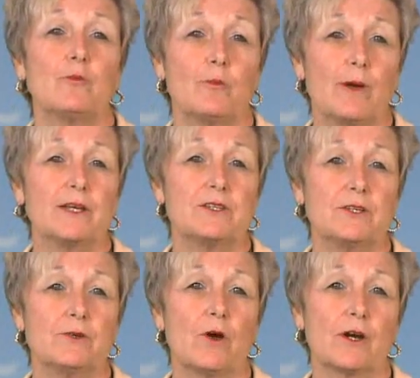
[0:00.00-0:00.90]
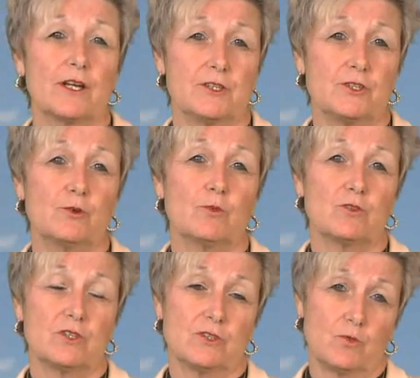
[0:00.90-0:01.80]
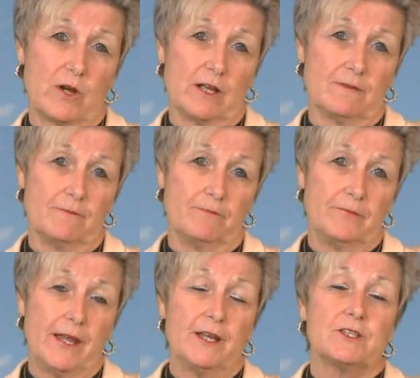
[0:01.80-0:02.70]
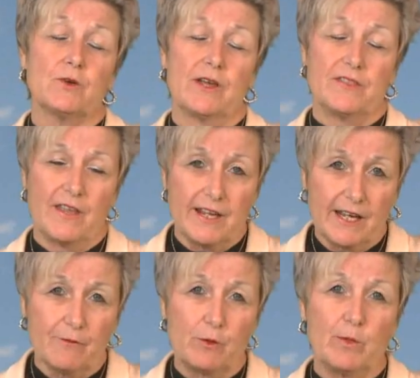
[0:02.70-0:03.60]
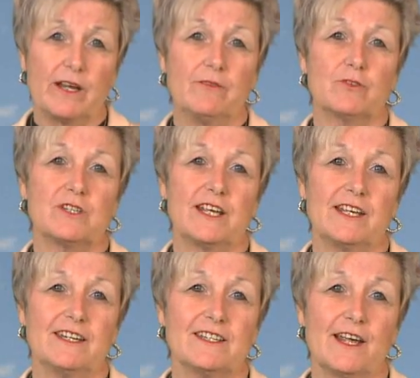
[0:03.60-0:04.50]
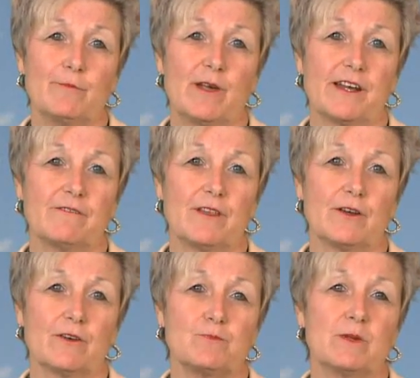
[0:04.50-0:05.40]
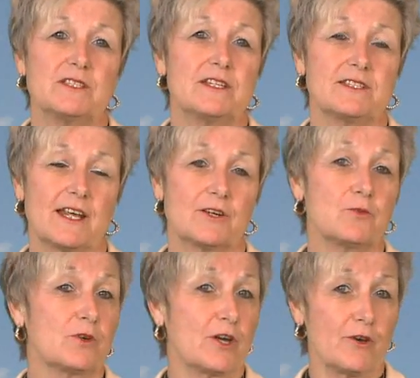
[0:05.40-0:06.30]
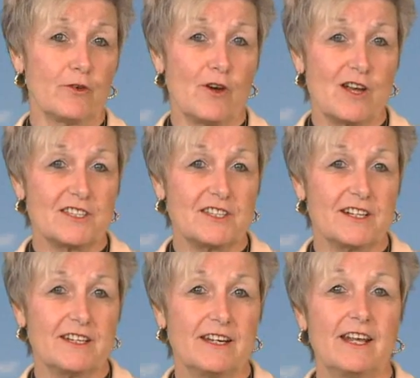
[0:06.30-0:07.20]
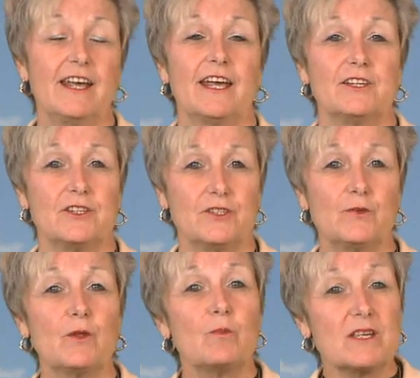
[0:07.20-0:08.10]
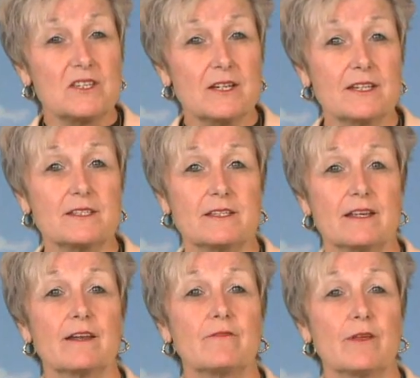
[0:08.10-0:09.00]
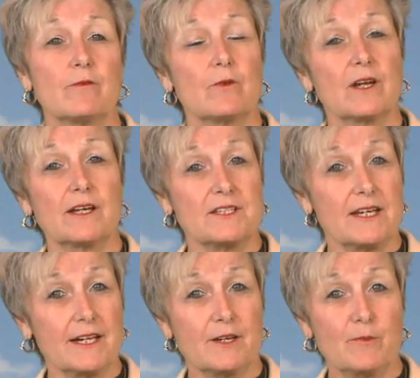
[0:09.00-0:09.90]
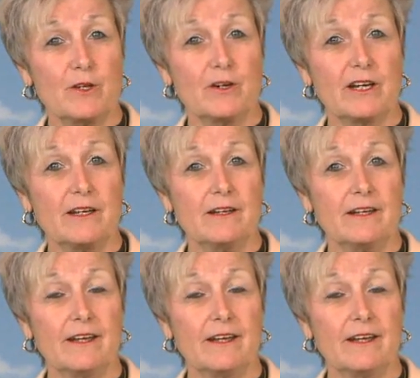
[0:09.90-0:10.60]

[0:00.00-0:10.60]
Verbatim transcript: but to our consumers as well. So I thank everybody for taking time out of their busy schedule to go to Austin and to do the business of the real estate community.